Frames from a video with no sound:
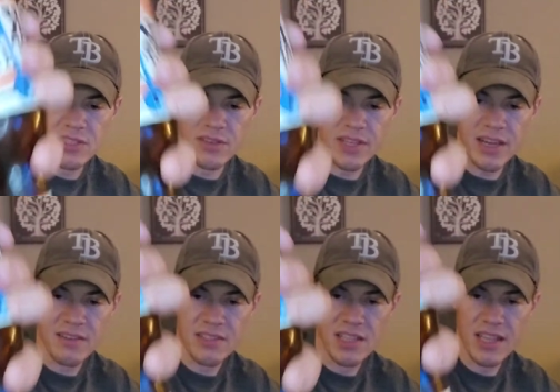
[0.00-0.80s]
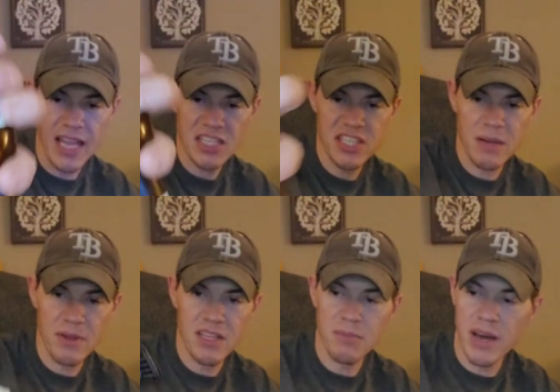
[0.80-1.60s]
So yeah, a lot of
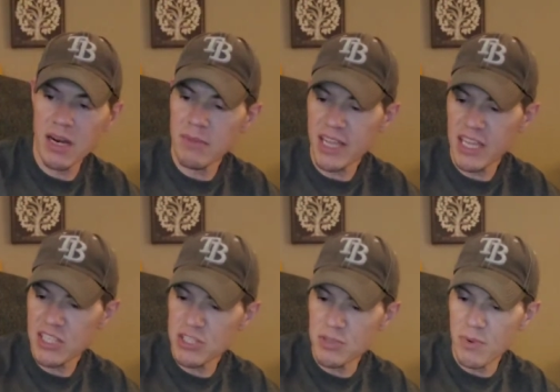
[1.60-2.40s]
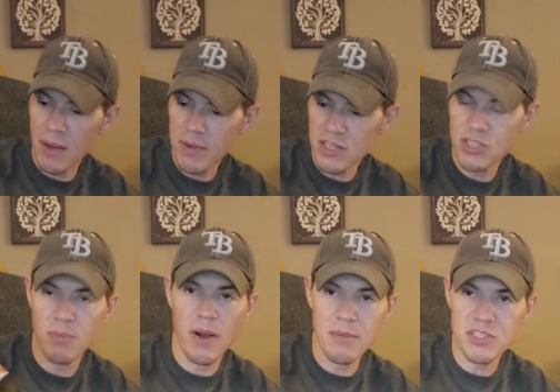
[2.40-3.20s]
sediment at the bottom. I guess you should probably, I
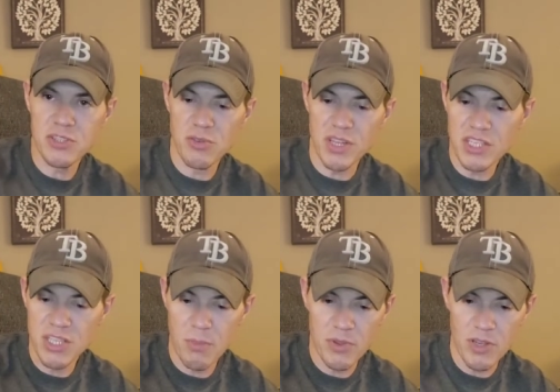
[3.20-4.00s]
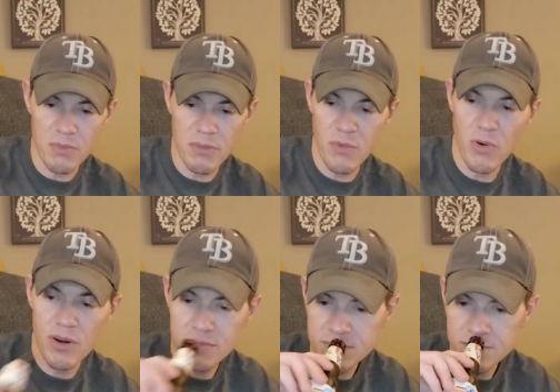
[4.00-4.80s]
should have probably stirred this up a little bit
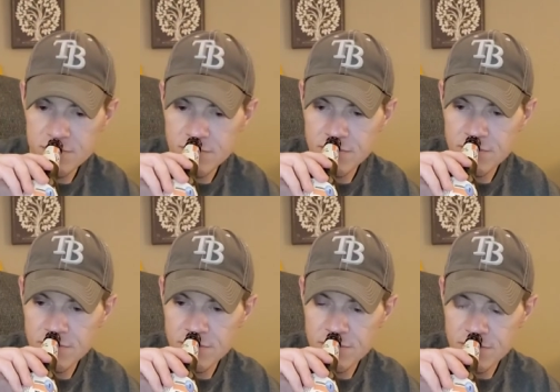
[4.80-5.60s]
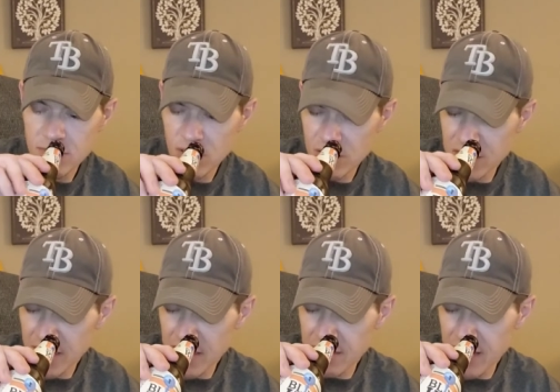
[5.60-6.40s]
more because
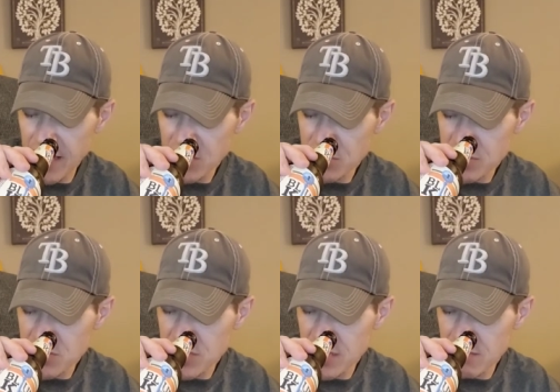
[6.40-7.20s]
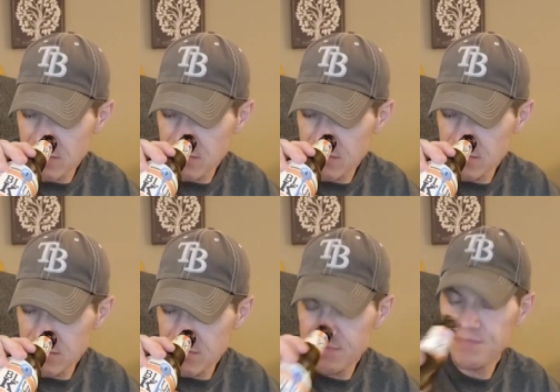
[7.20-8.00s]
I can actually see it. Are you
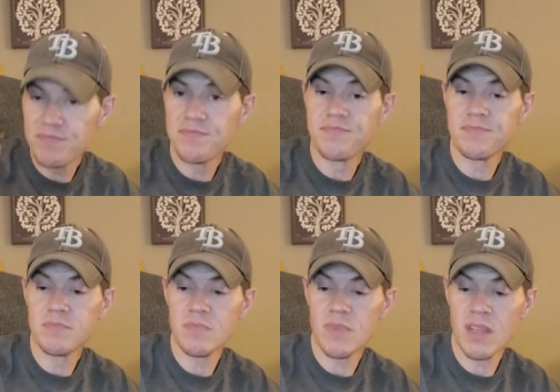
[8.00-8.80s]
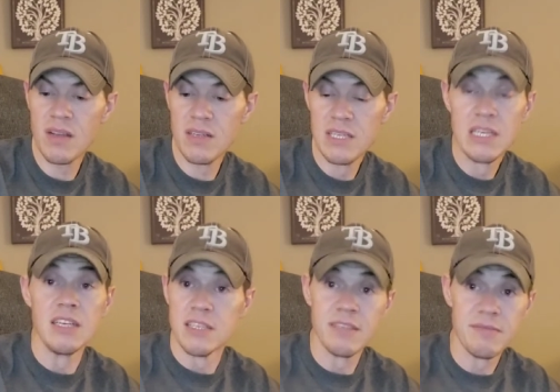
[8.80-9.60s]
recommending that the viewers shake
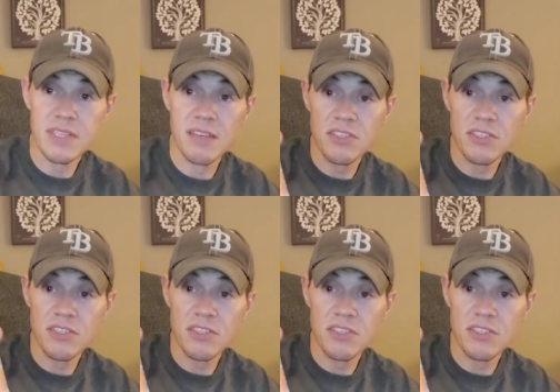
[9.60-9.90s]
it later?